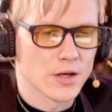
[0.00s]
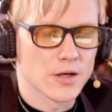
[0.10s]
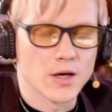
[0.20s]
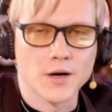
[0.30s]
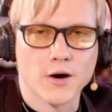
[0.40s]

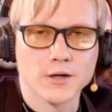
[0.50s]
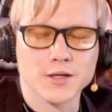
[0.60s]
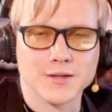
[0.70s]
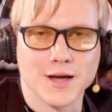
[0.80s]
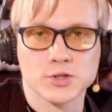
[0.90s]
an
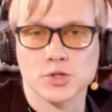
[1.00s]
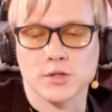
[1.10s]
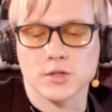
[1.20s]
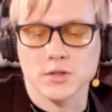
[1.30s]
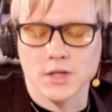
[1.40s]

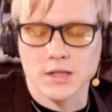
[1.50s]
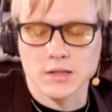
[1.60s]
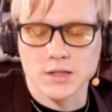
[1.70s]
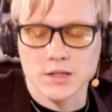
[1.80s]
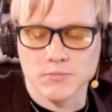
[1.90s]
architecture that
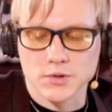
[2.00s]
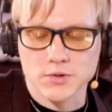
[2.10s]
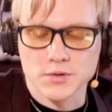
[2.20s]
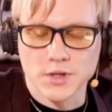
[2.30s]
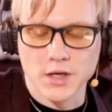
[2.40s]
is more
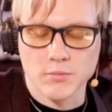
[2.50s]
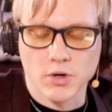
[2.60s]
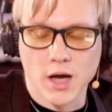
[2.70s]
sustainable.